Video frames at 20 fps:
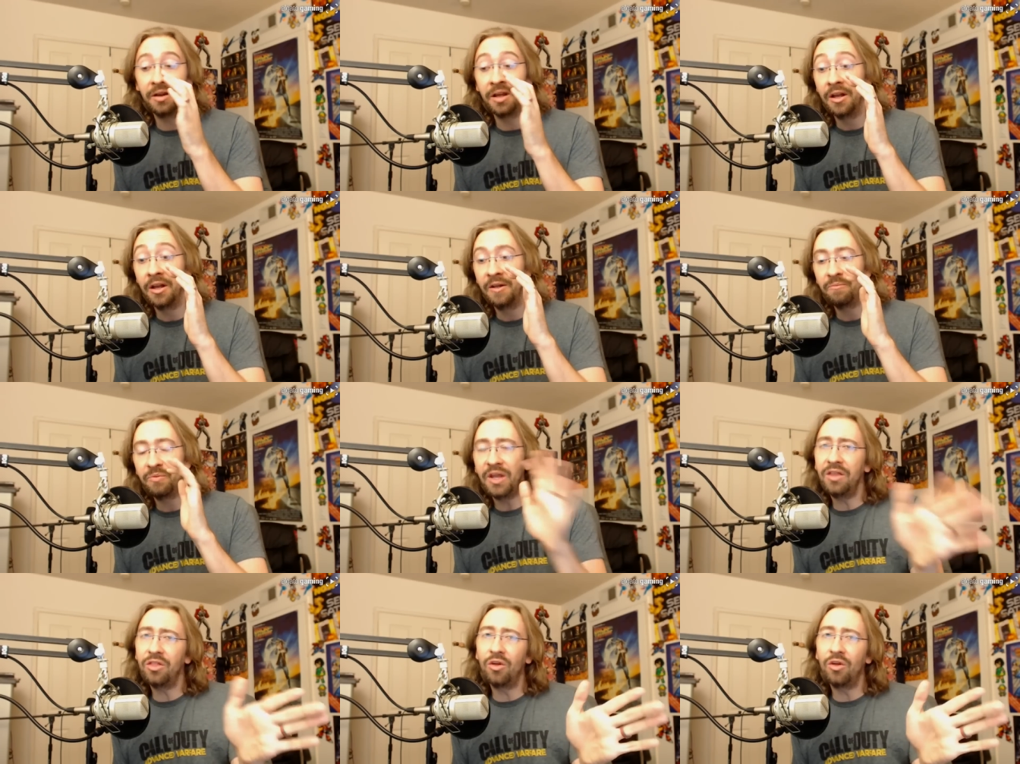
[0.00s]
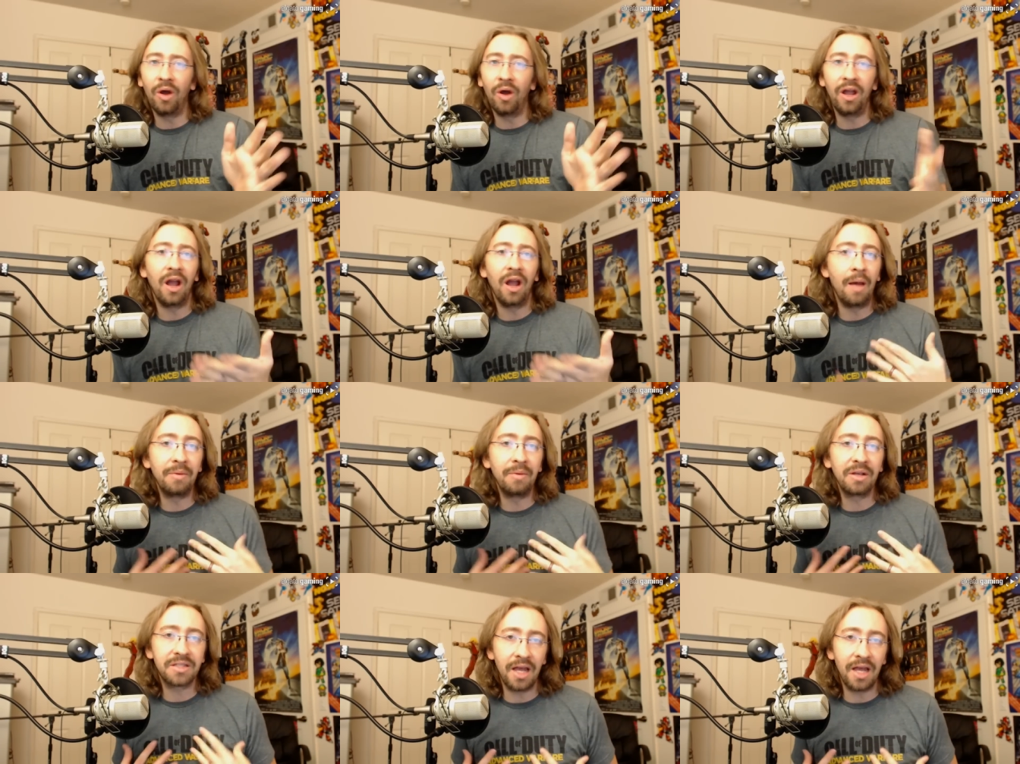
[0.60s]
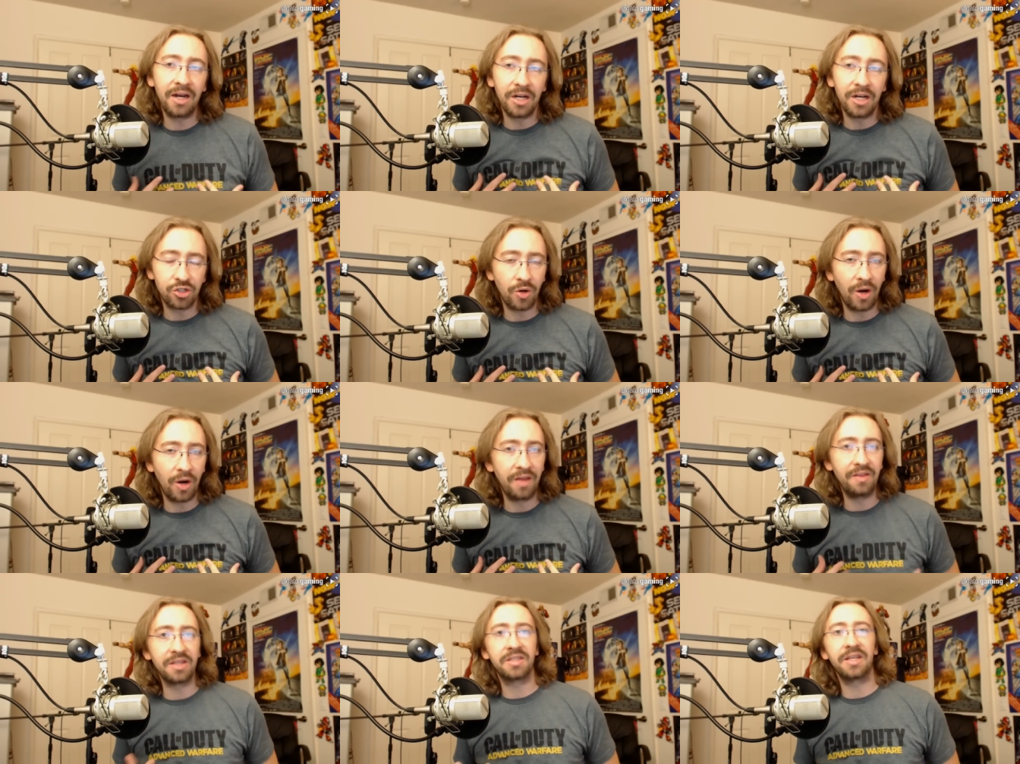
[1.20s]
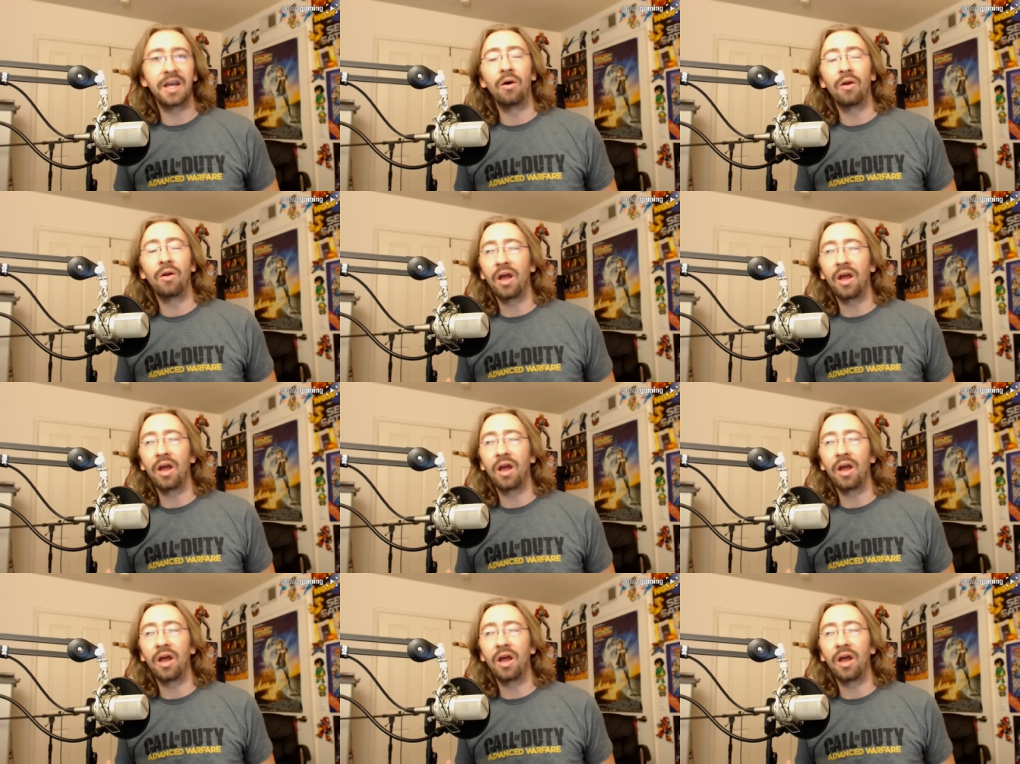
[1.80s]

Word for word: either way, I'm excited to try this out.